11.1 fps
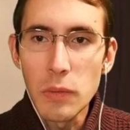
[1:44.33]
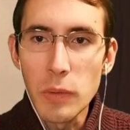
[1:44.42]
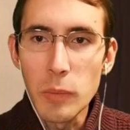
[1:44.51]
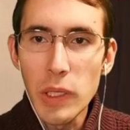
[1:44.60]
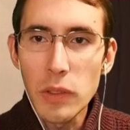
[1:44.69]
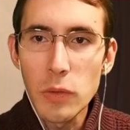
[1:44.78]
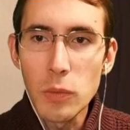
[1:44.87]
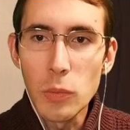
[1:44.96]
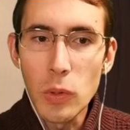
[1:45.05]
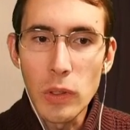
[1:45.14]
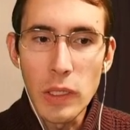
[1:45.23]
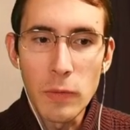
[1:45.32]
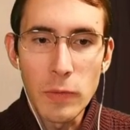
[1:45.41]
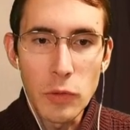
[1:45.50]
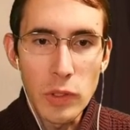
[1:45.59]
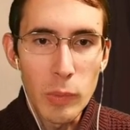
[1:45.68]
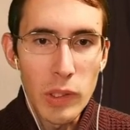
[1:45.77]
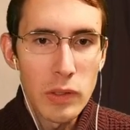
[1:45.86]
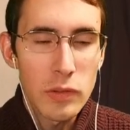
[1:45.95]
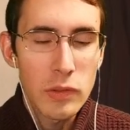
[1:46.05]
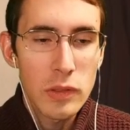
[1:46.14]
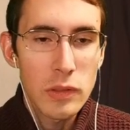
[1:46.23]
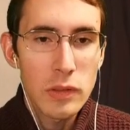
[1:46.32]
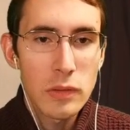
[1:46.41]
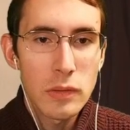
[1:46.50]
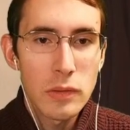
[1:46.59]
and we make you more infantry-based.